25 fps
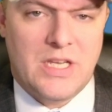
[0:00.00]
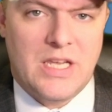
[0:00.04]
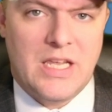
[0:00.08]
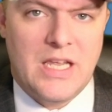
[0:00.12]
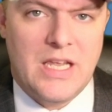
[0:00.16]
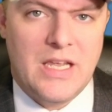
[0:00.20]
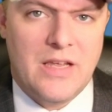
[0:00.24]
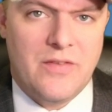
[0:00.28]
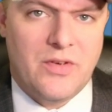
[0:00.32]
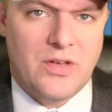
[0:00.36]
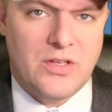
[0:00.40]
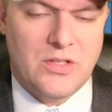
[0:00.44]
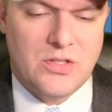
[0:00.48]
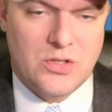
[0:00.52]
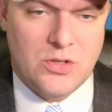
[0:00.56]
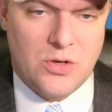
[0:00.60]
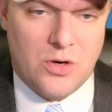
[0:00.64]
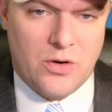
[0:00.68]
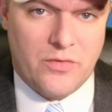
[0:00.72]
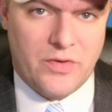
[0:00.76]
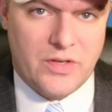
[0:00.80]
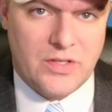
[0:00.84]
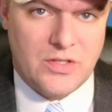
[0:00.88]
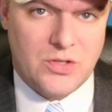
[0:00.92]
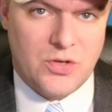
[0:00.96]
Eve
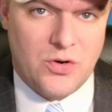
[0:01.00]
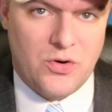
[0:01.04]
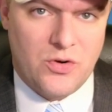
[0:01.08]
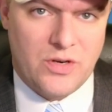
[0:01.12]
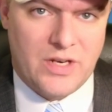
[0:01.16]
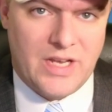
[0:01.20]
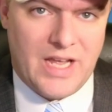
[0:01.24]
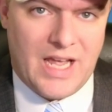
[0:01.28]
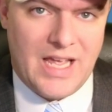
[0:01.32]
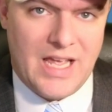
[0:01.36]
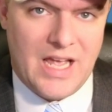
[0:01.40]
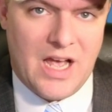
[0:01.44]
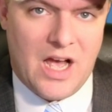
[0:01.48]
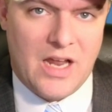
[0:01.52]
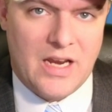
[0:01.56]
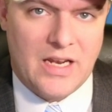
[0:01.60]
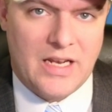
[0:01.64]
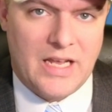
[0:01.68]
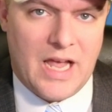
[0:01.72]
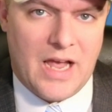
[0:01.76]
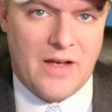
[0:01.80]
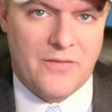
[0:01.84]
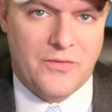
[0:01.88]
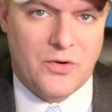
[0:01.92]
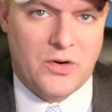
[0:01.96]
service turned
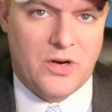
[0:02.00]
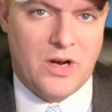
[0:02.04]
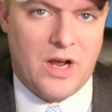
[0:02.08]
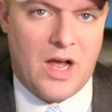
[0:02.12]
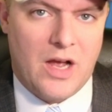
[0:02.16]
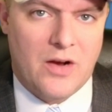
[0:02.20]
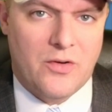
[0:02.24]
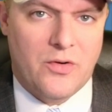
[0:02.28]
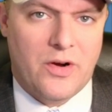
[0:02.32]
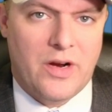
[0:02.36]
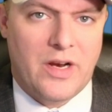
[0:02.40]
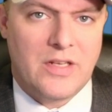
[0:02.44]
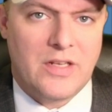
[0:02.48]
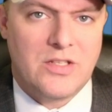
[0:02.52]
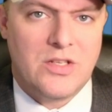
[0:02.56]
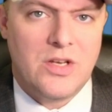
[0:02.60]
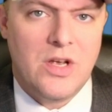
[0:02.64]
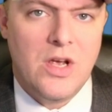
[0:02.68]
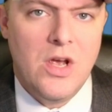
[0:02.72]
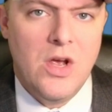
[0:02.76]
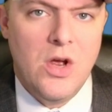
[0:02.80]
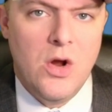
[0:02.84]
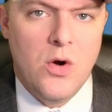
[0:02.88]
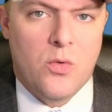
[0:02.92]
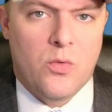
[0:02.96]
chaotic after congregants
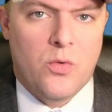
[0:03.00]
were